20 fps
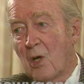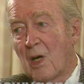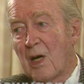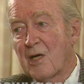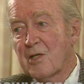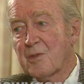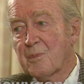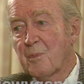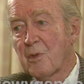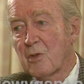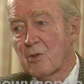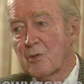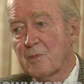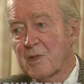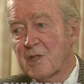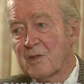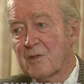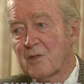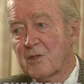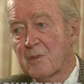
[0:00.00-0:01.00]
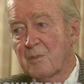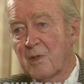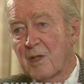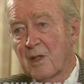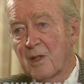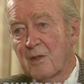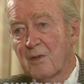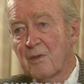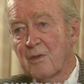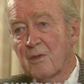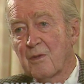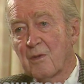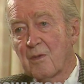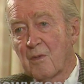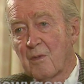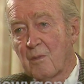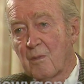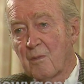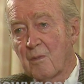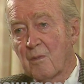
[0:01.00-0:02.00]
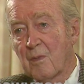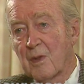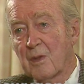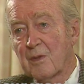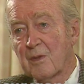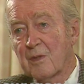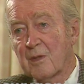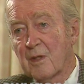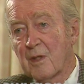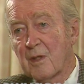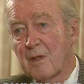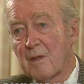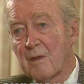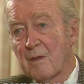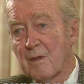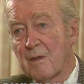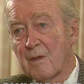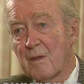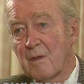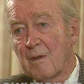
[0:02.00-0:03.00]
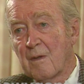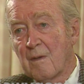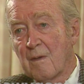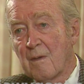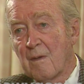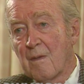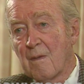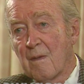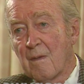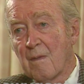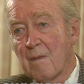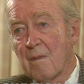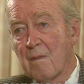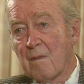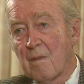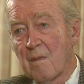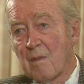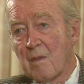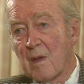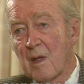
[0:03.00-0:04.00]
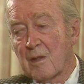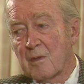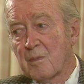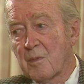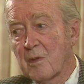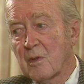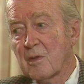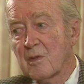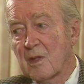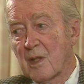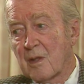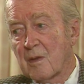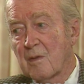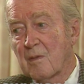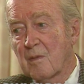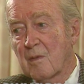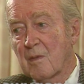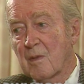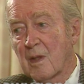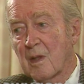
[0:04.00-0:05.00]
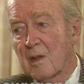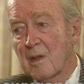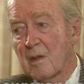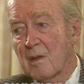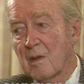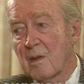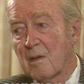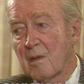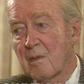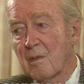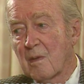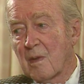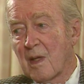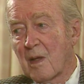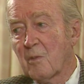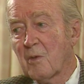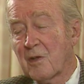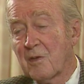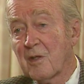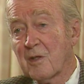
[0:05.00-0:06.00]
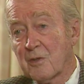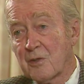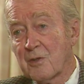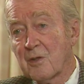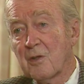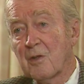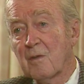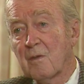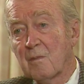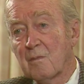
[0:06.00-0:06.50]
I suppose Mr. Smith, but uh, I suppose that, that uh, I would think so.